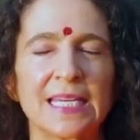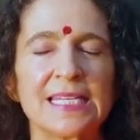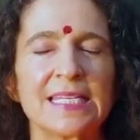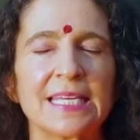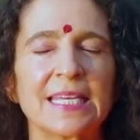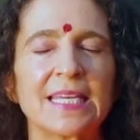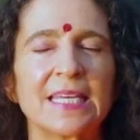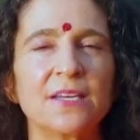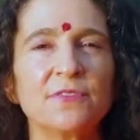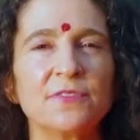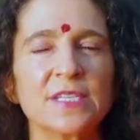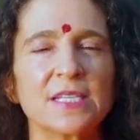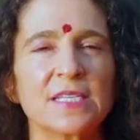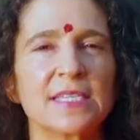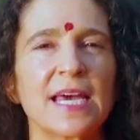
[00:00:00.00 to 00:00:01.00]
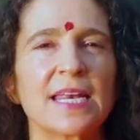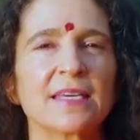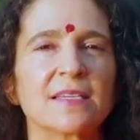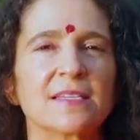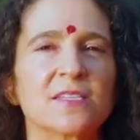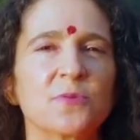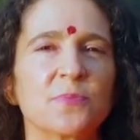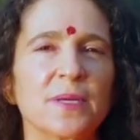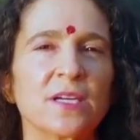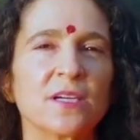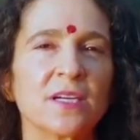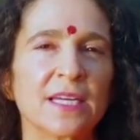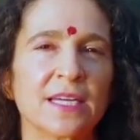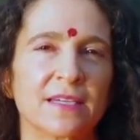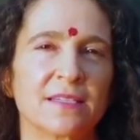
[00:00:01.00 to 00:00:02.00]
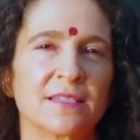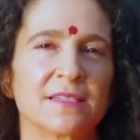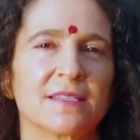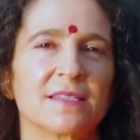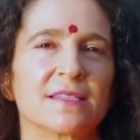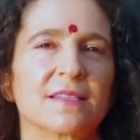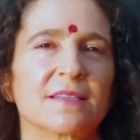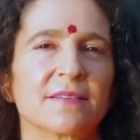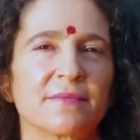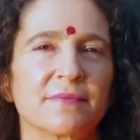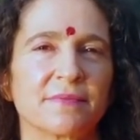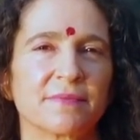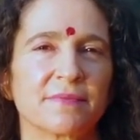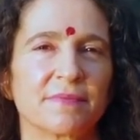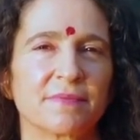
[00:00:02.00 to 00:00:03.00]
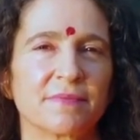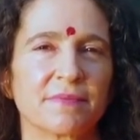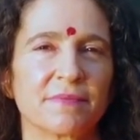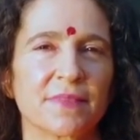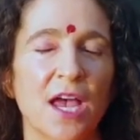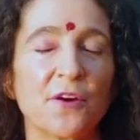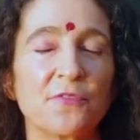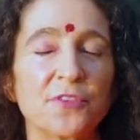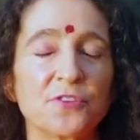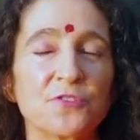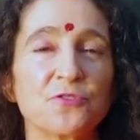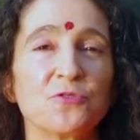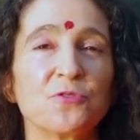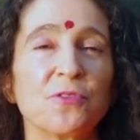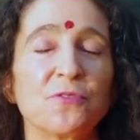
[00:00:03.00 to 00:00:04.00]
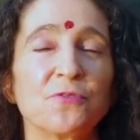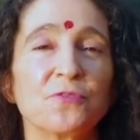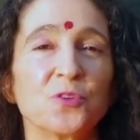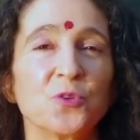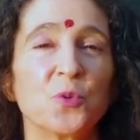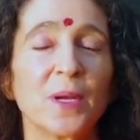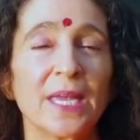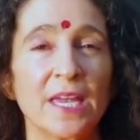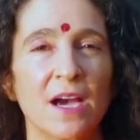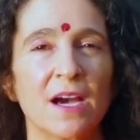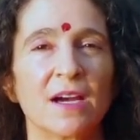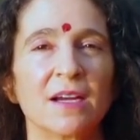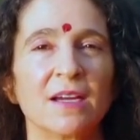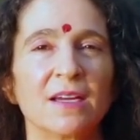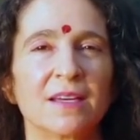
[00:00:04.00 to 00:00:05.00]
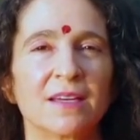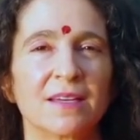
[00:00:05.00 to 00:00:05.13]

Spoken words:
Is it gives us that experience of the truth of who we are,